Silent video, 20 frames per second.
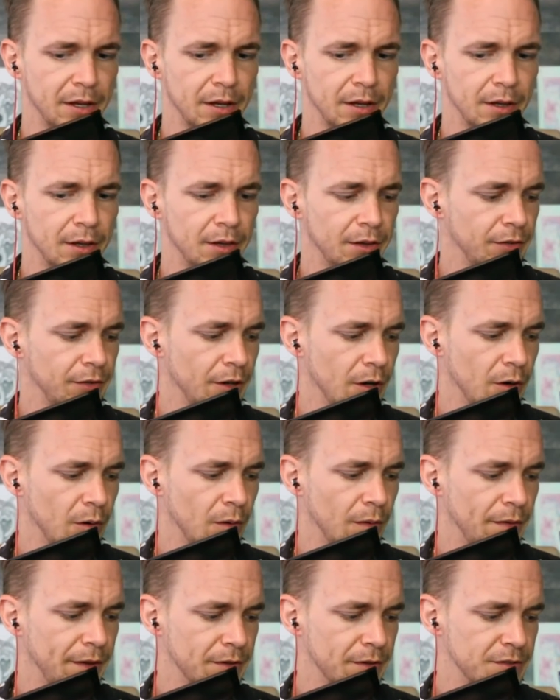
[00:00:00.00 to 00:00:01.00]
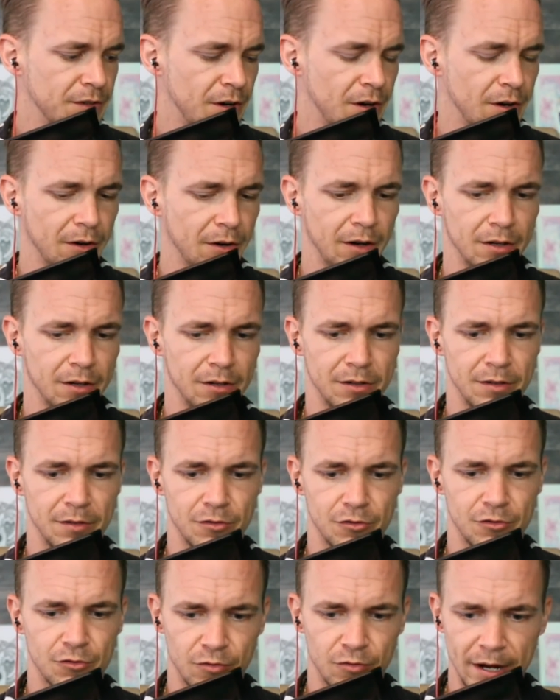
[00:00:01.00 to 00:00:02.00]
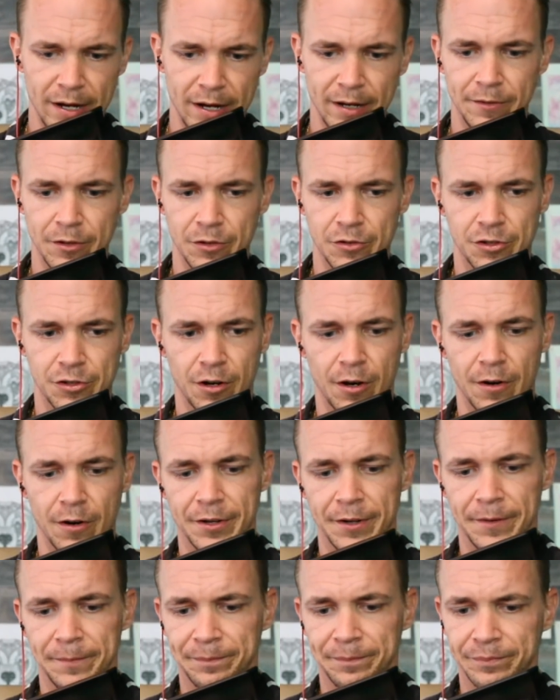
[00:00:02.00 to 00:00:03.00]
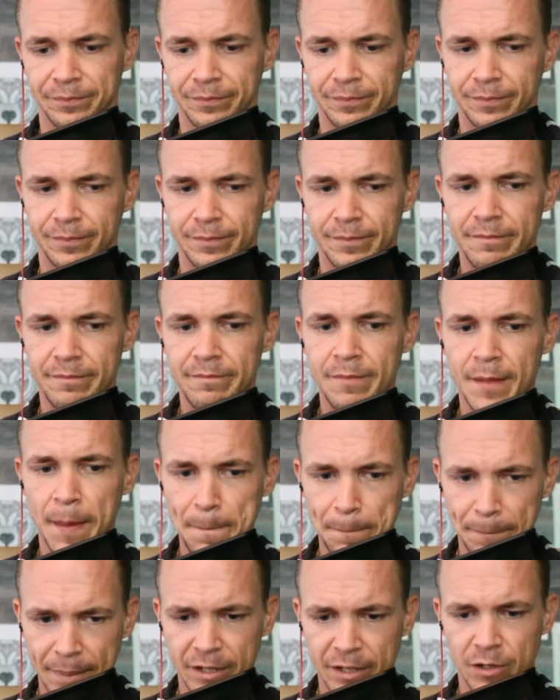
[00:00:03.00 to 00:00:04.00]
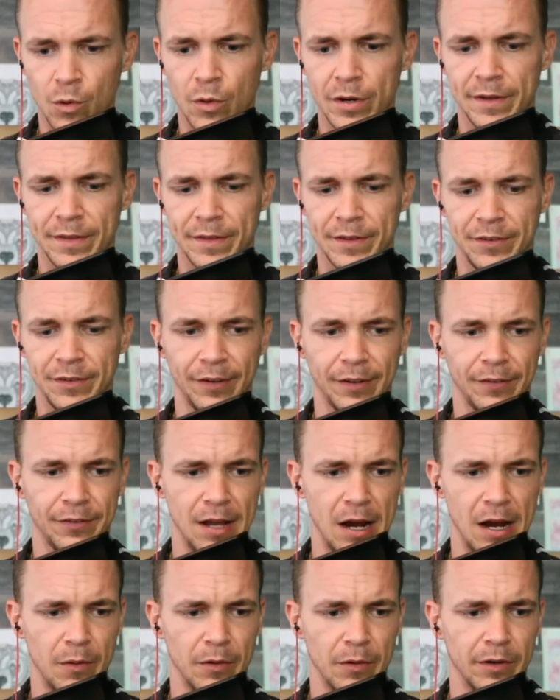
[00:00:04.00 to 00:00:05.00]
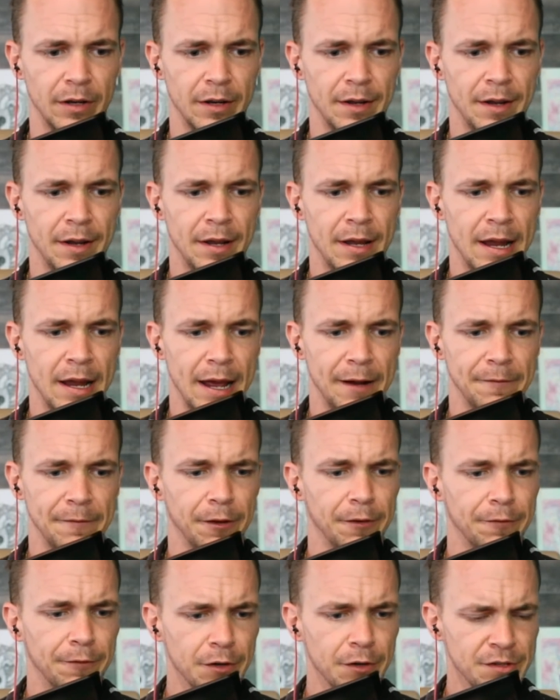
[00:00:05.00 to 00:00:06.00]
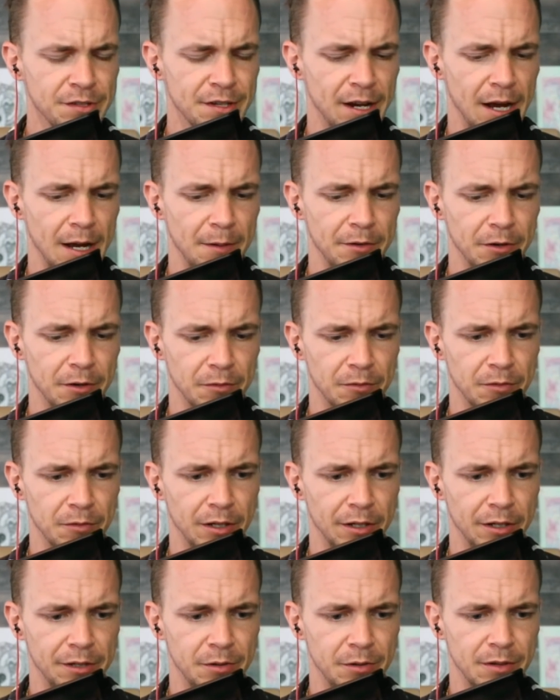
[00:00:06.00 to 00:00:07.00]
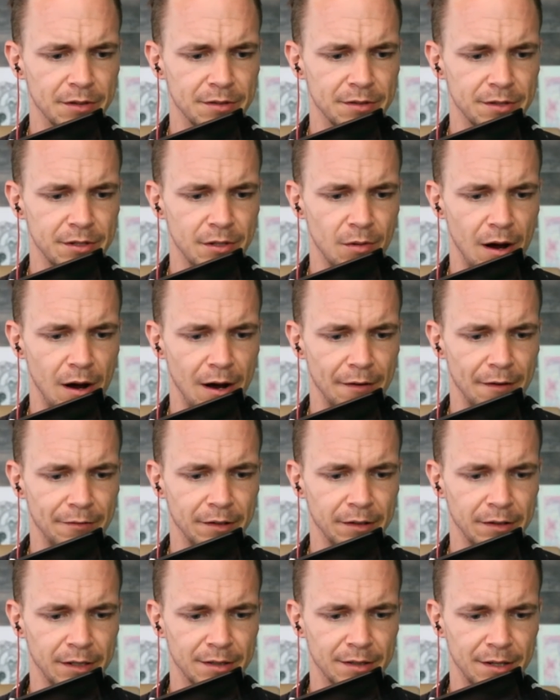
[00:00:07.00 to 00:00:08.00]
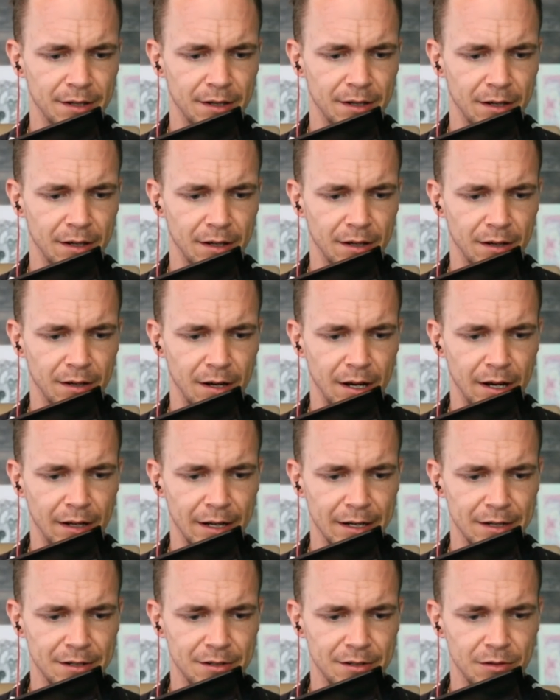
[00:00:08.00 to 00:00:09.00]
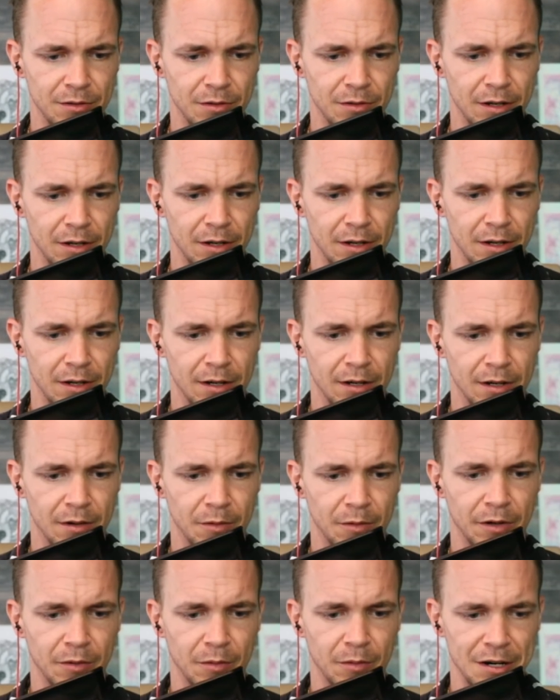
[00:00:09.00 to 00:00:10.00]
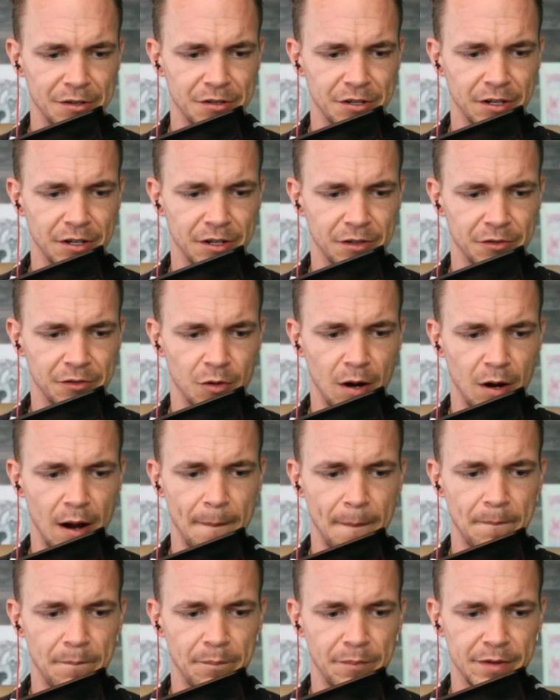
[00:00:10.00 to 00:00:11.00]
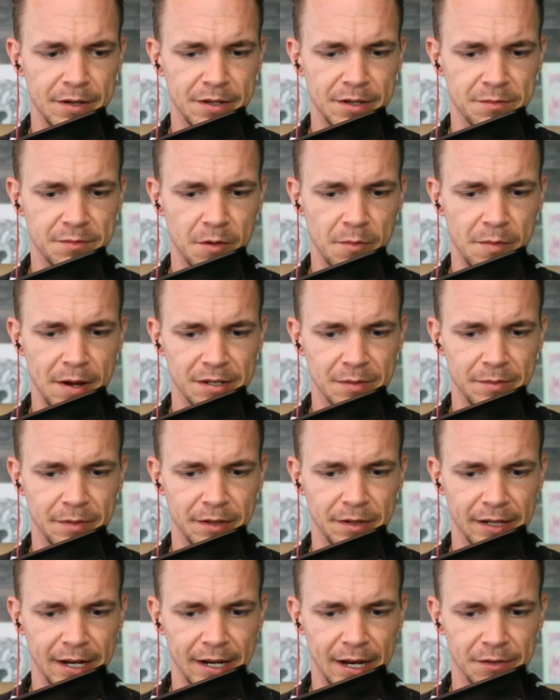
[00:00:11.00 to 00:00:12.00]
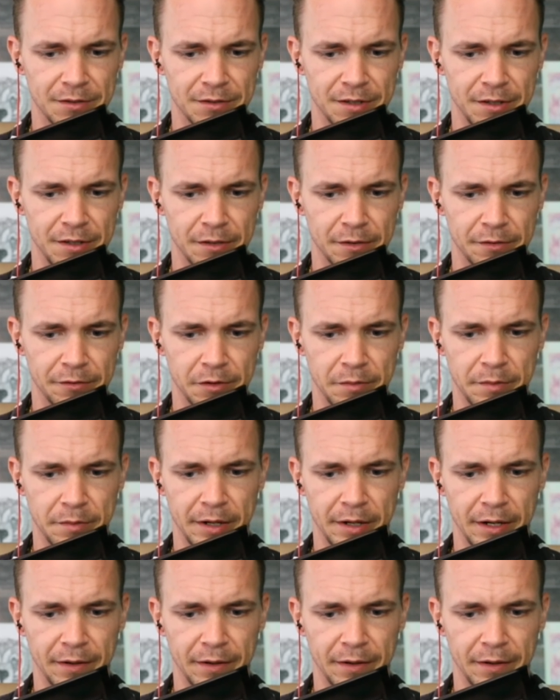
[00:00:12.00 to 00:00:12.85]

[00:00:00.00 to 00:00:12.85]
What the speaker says: So there's our trading view chart. Bitcoin on the 6 hour. And for the first time, we don't really do this too often because I like to, we're actually going to drop these momentum indicators in here for a minute